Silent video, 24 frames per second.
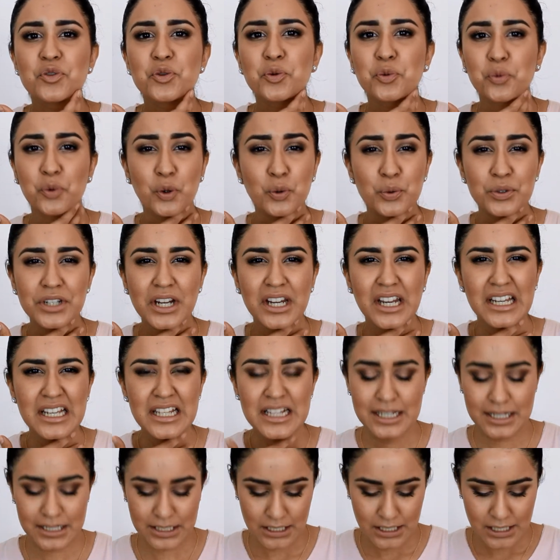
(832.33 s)
throat
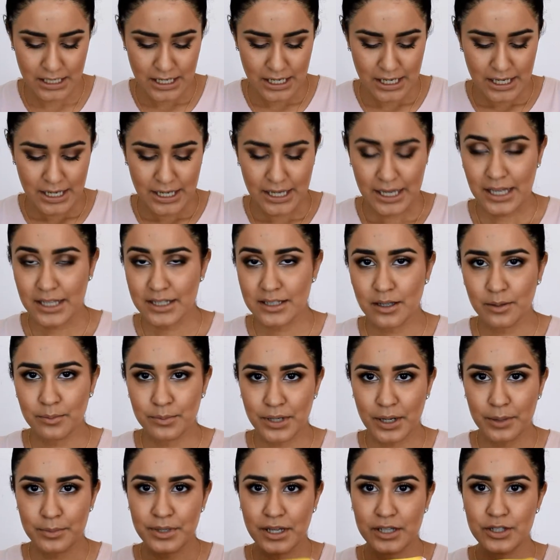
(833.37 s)
days, and
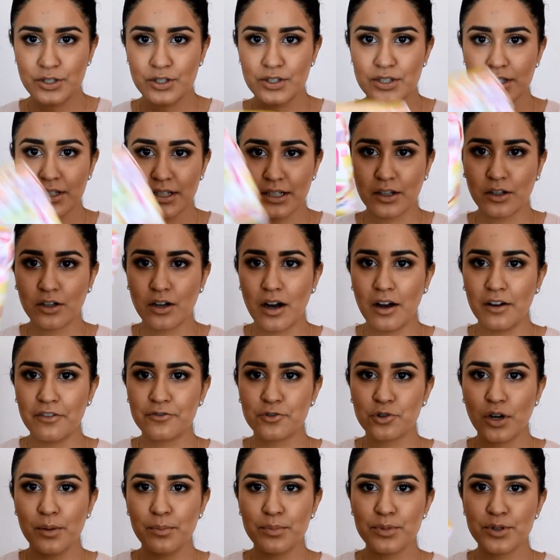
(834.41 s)
sometimes I just need a cough
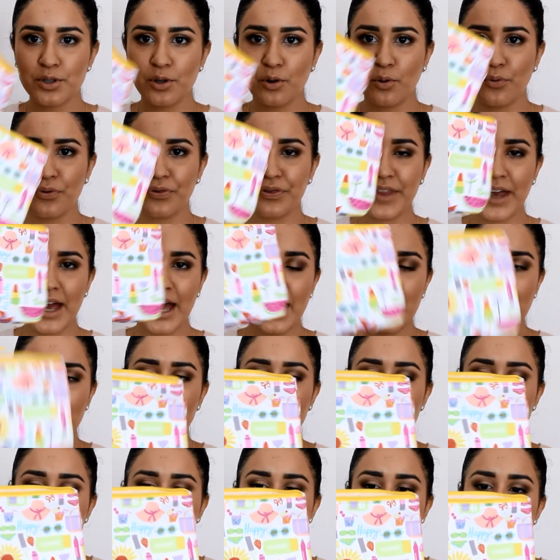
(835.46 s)
drop. So
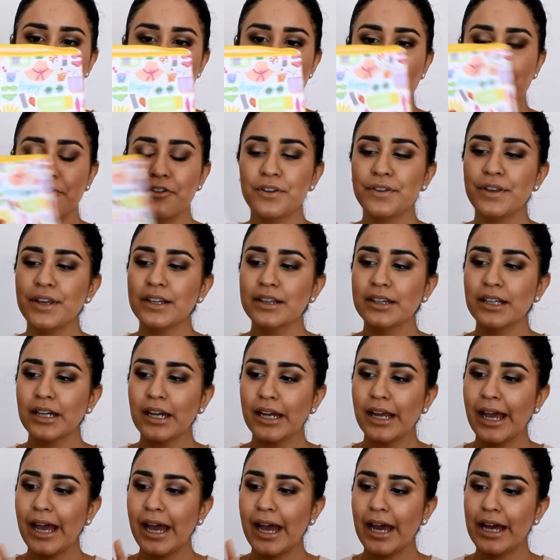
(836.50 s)
that is everything that
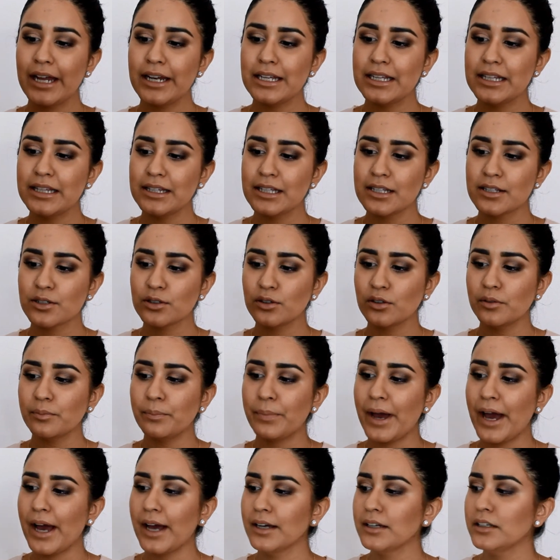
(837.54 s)
I had in this little
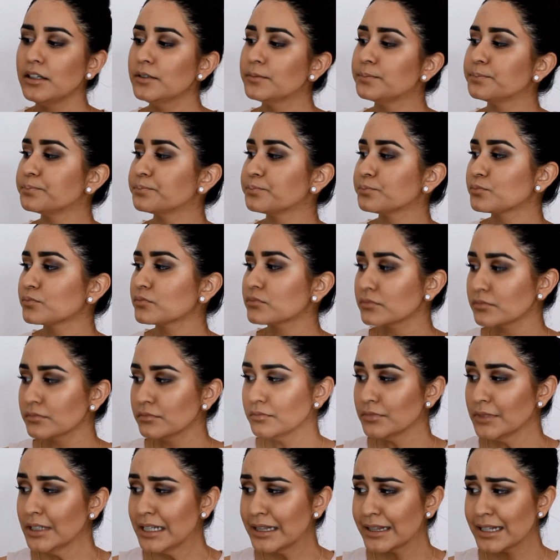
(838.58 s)
bag.
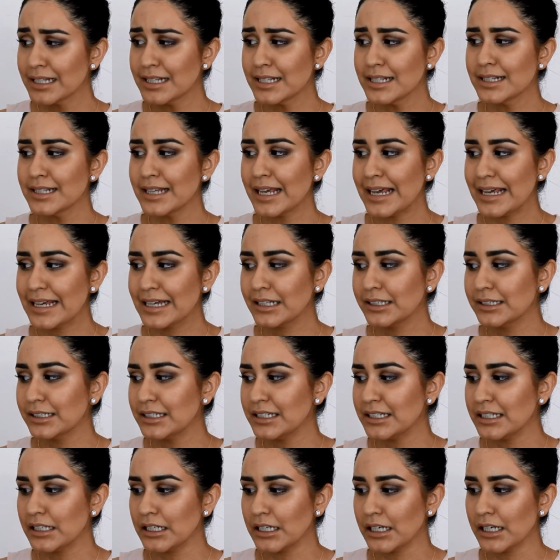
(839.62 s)
This is a
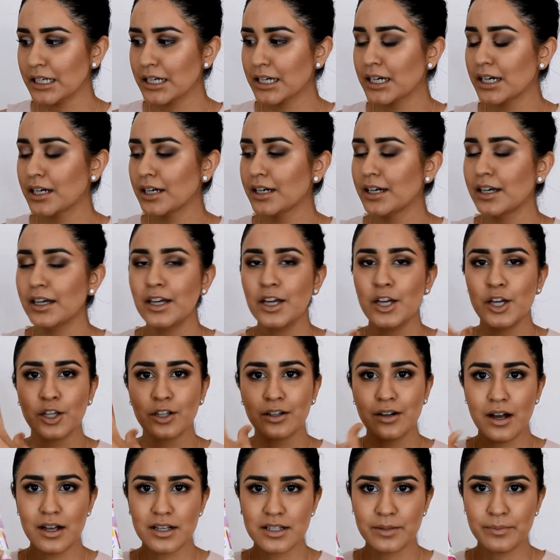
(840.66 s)
Clinique
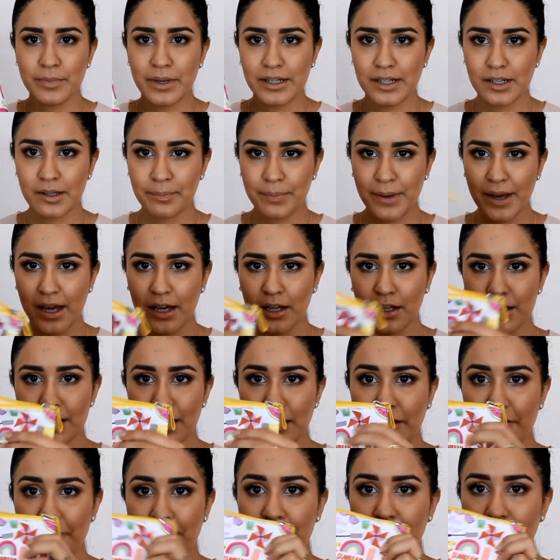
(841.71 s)
cosmetic bag,
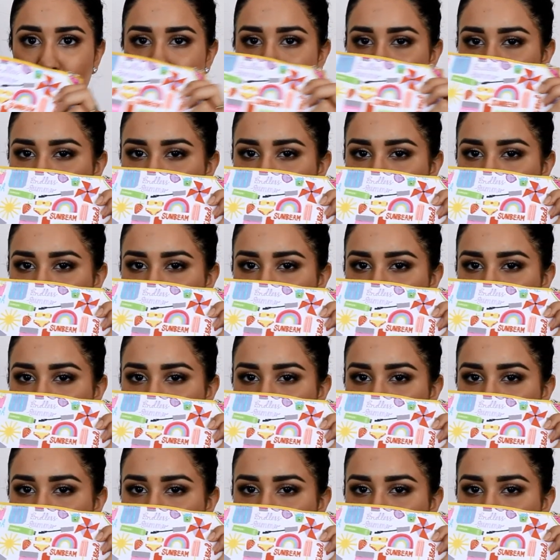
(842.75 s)
and I fit